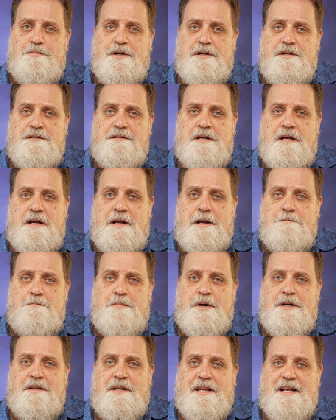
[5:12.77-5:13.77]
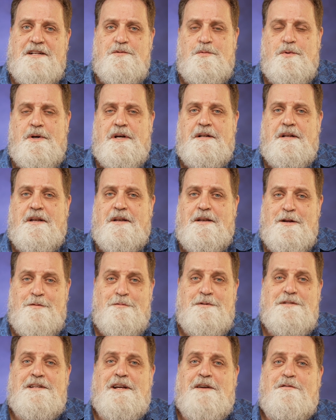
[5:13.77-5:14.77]
balls. But guess what? No
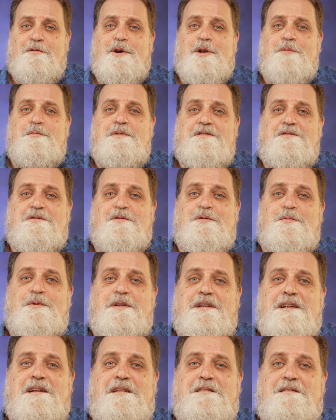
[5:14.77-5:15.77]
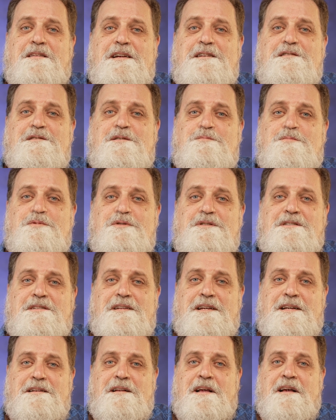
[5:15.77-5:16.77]
one's ever going to be zooming in
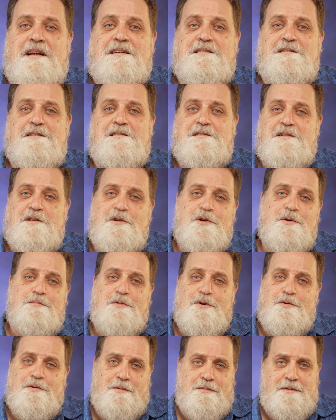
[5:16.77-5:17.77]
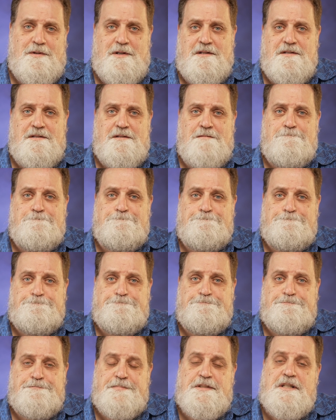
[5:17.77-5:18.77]
1,000% to see your bokeh balls.
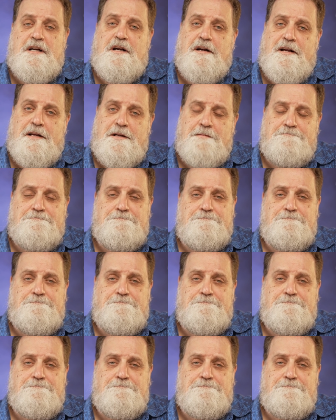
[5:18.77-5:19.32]
Sorry.